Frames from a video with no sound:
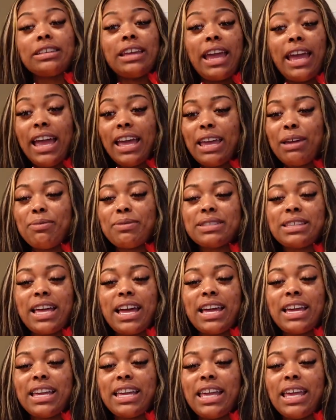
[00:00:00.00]
yeah he was
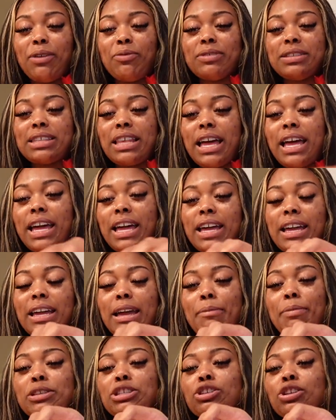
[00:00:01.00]
like he was like
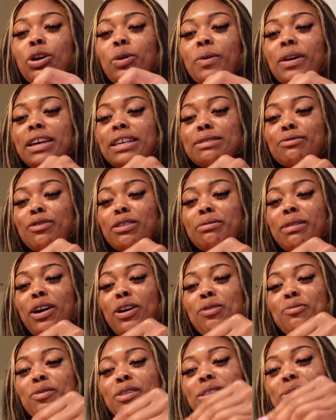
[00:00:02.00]
but you know what one of my
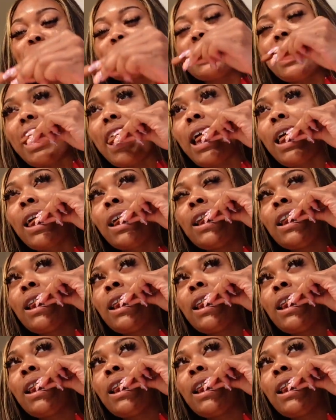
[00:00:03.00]
homeboys was like